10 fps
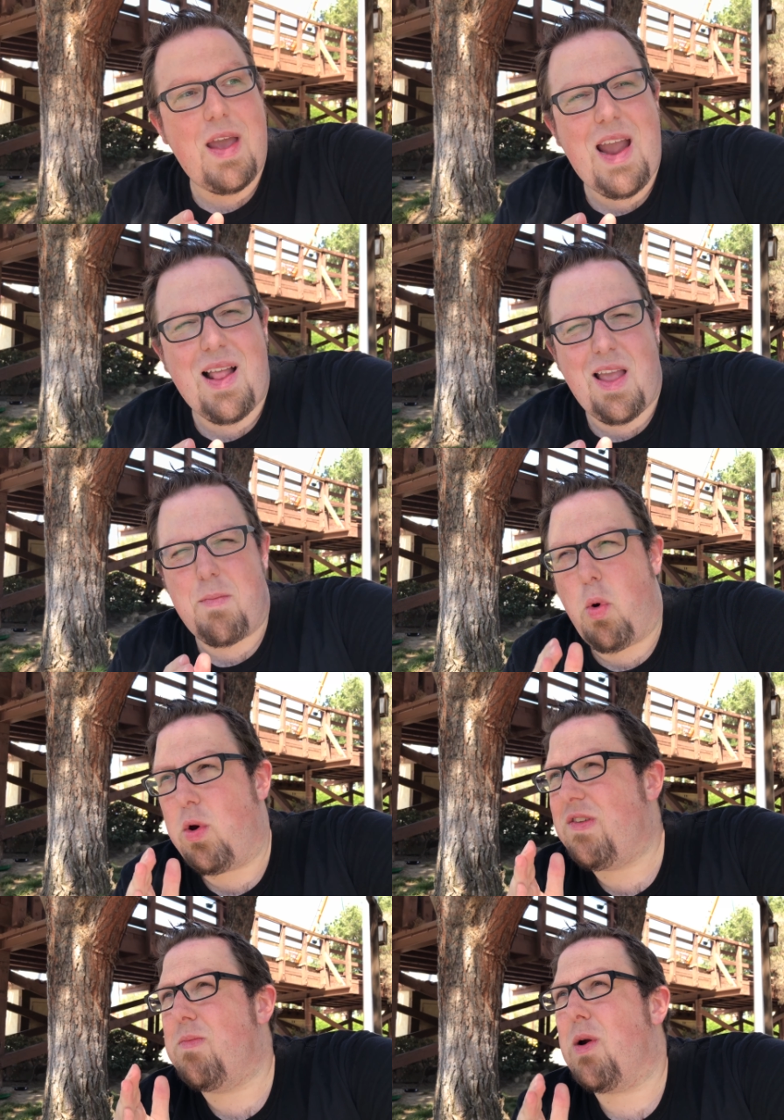They got like
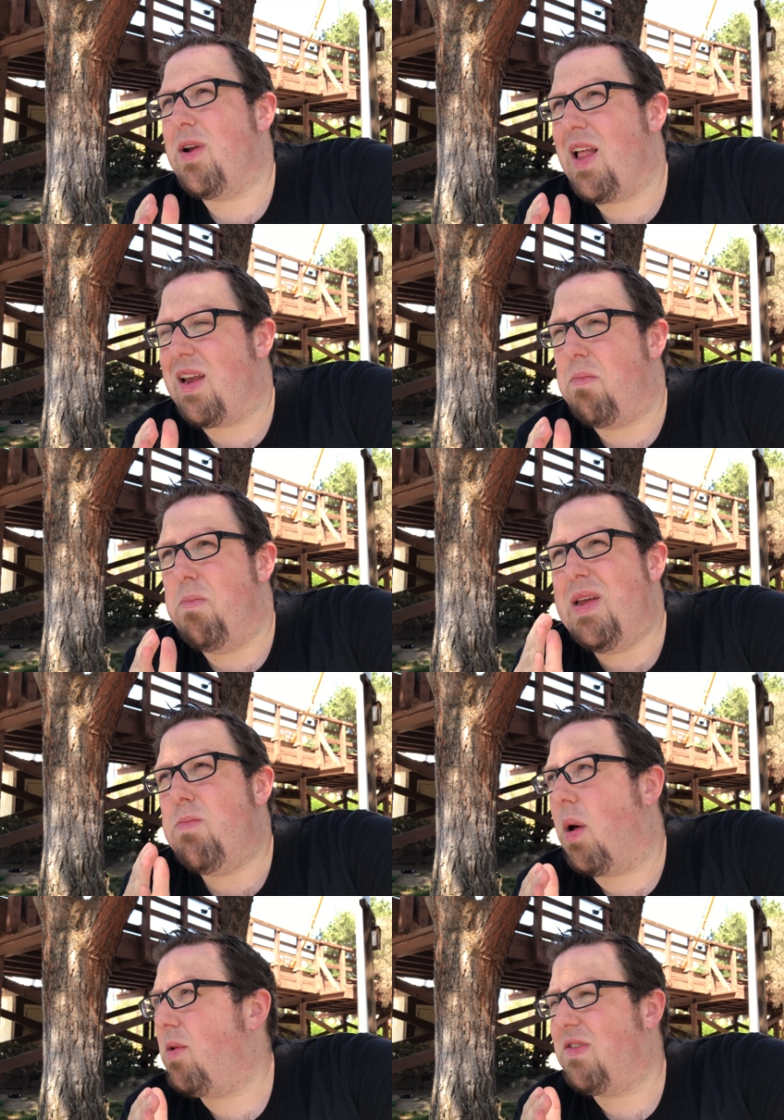boysenberry like
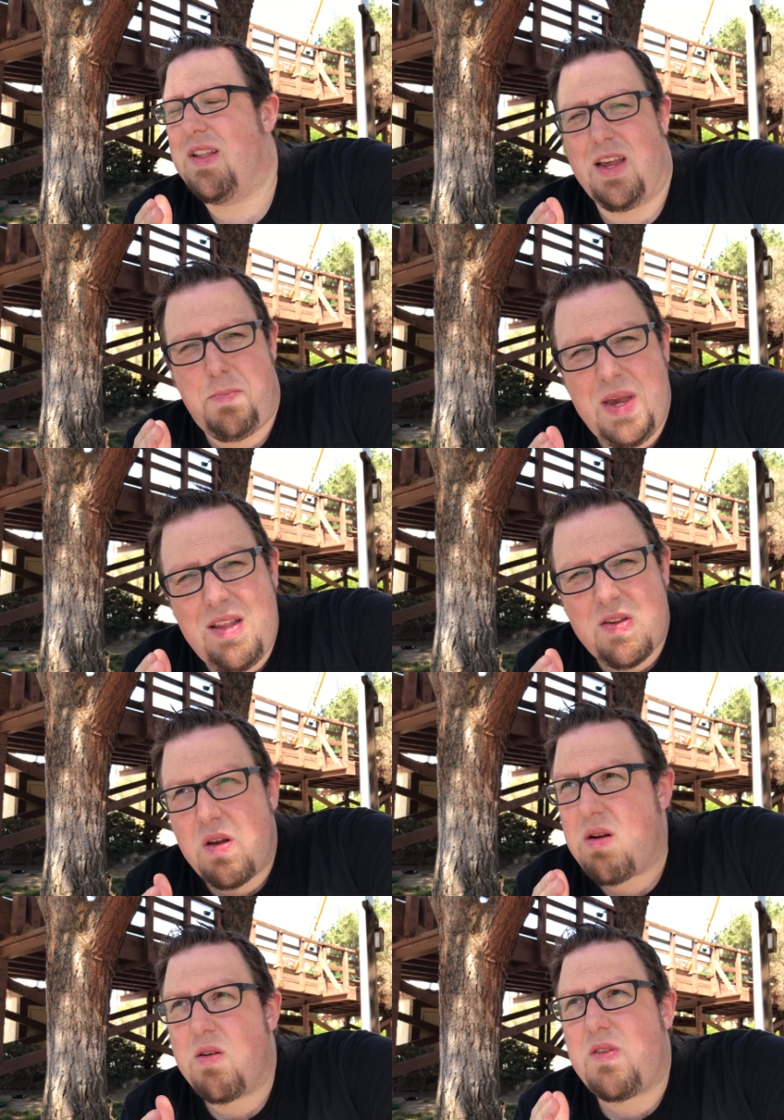meatballs and like
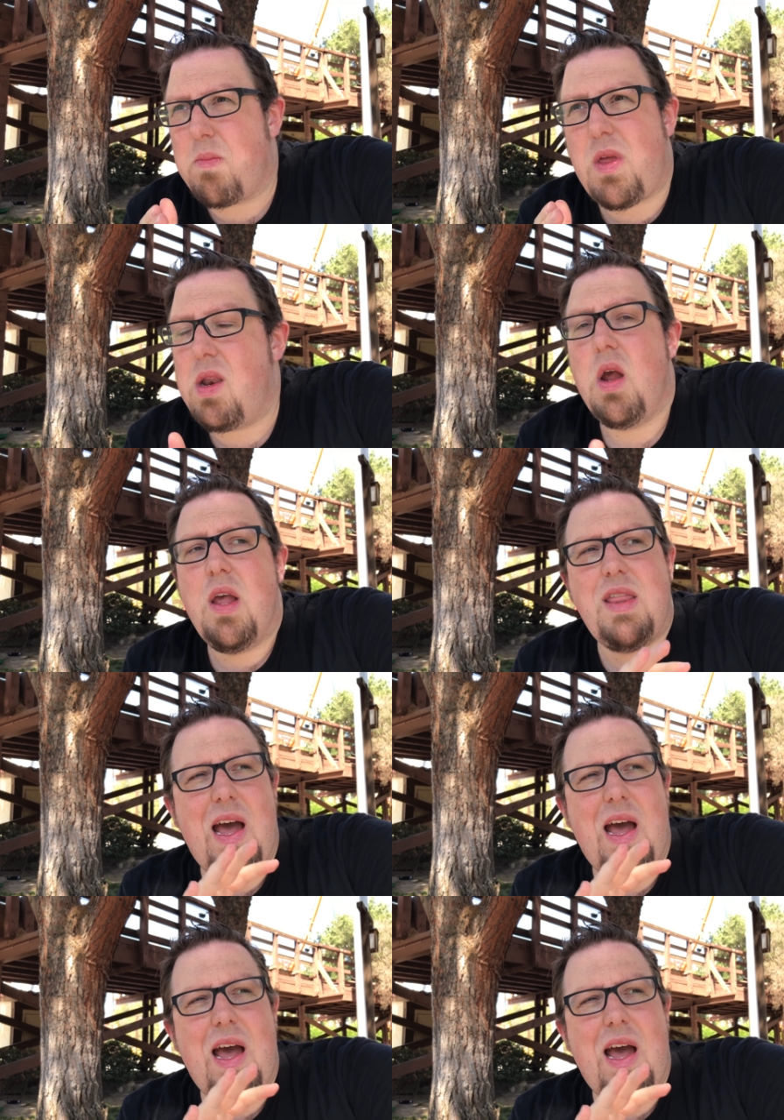pizza or something. Mm -hmm.